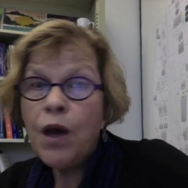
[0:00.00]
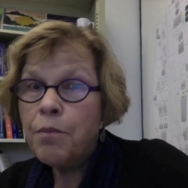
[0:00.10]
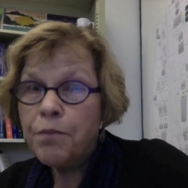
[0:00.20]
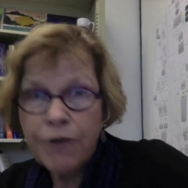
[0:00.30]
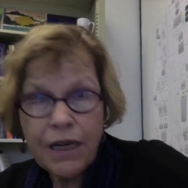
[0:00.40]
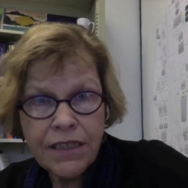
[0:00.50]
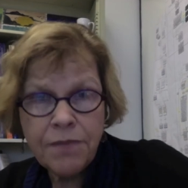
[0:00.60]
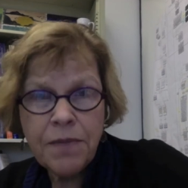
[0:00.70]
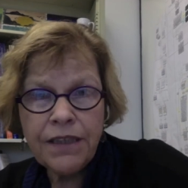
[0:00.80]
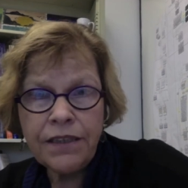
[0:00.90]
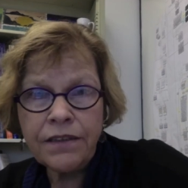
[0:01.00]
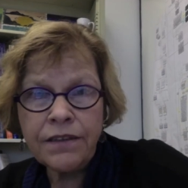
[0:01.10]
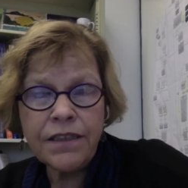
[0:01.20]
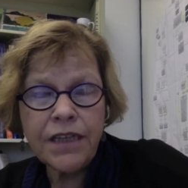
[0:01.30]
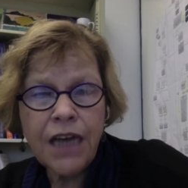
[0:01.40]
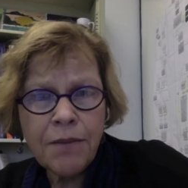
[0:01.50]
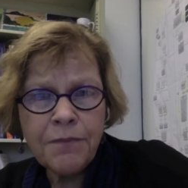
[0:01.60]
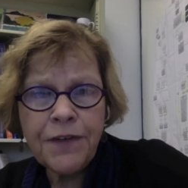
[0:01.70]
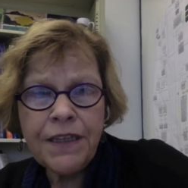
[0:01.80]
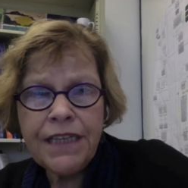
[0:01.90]
pressed a button to come
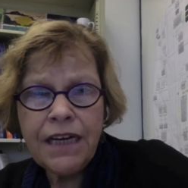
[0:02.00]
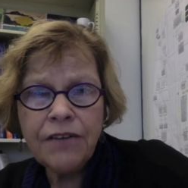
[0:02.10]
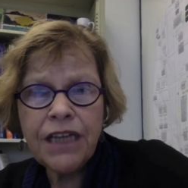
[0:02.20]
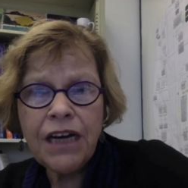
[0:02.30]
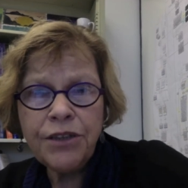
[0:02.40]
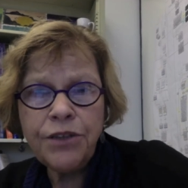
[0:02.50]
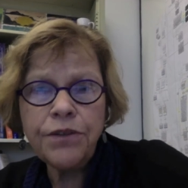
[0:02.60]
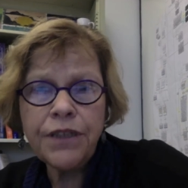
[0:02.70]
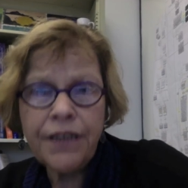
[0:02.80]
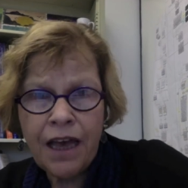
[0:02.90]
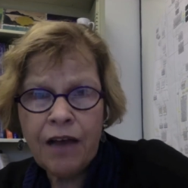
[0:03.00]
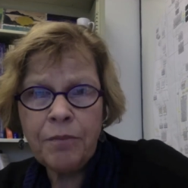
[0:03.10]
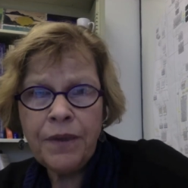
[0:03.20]
find out how you can help.